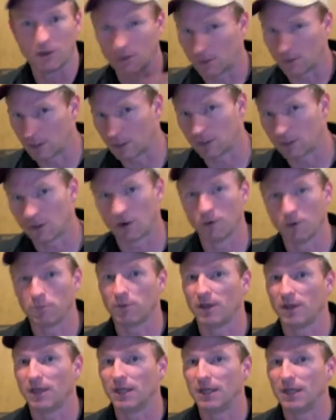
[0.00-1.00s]
or the guitar and
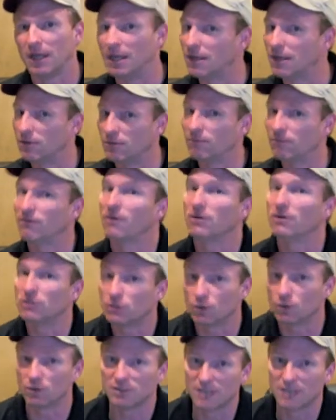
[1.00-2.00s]
play it in very
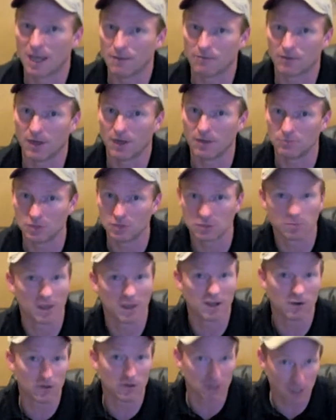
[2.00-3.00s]
short time frame just
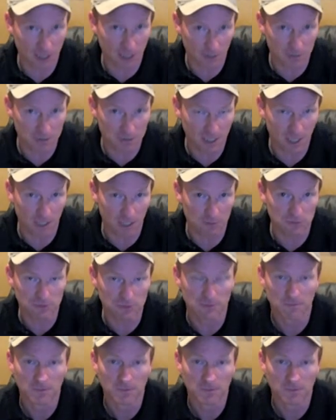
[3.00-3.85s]
by hearing it a couple times,